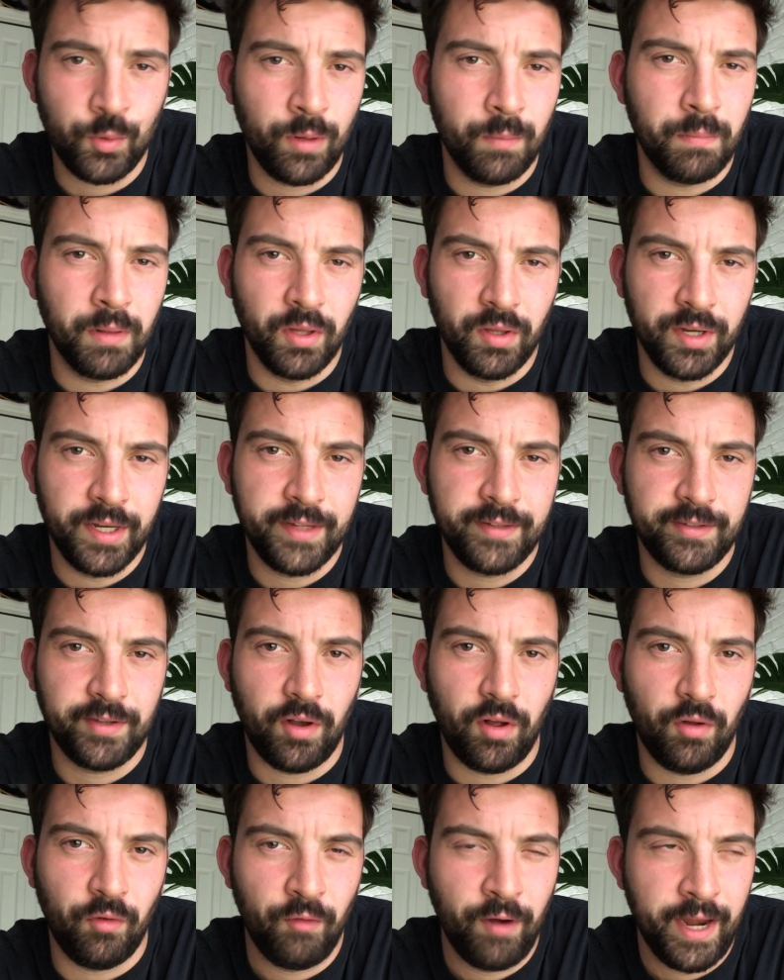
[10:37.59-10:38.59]
abilities
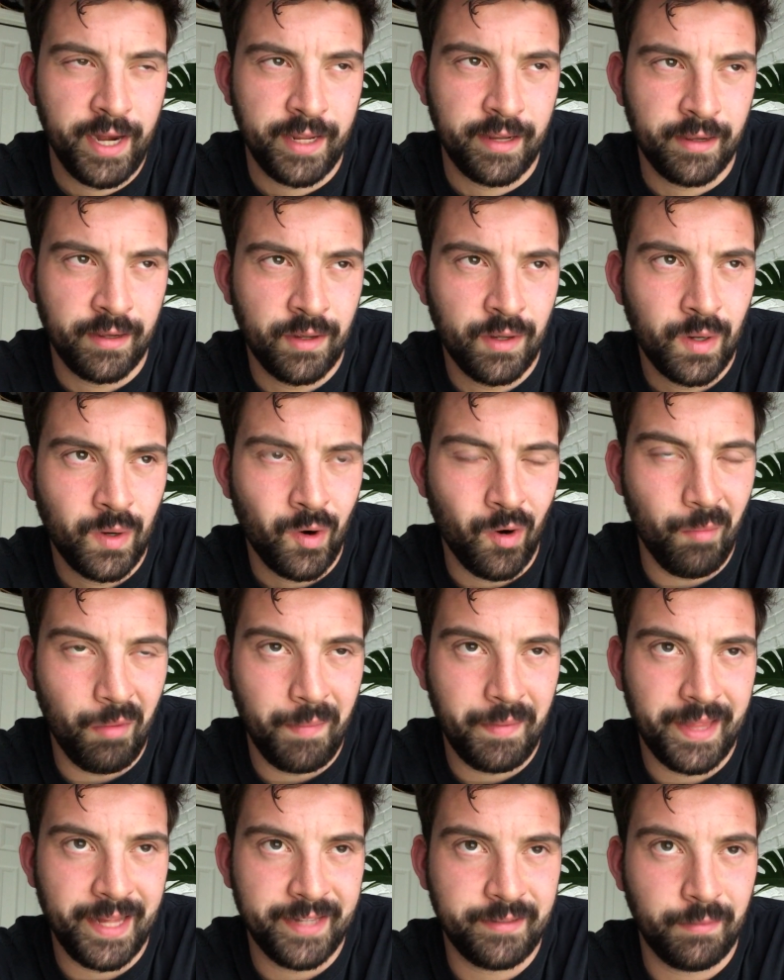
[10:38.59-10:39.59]
already, or
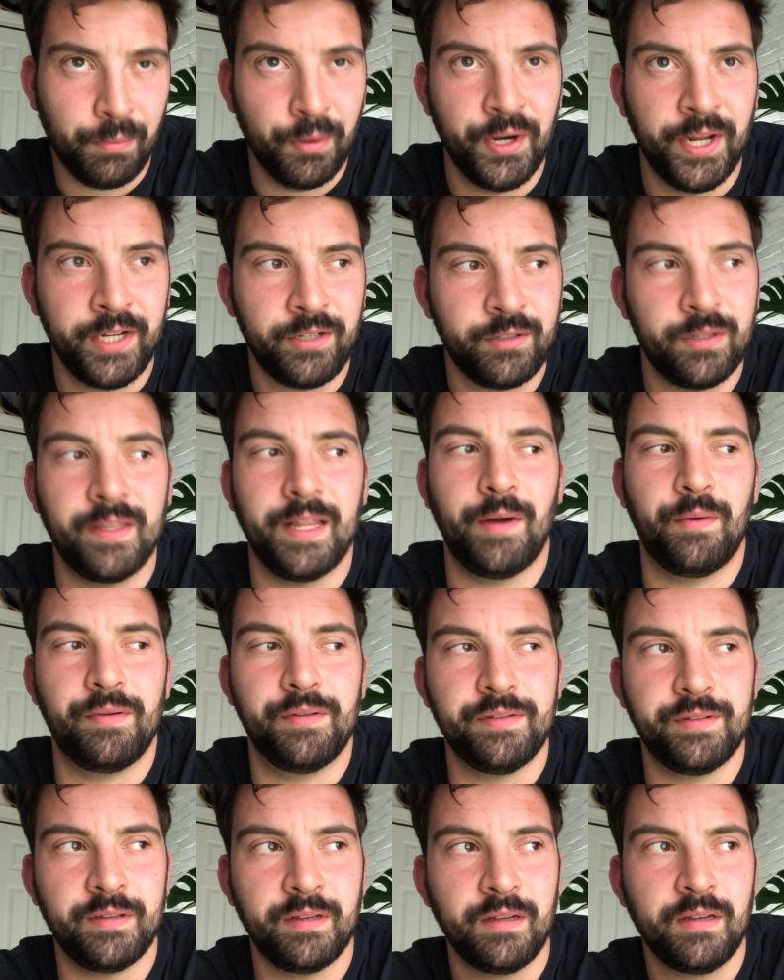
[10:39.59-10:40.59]
maybe that's a prediction that was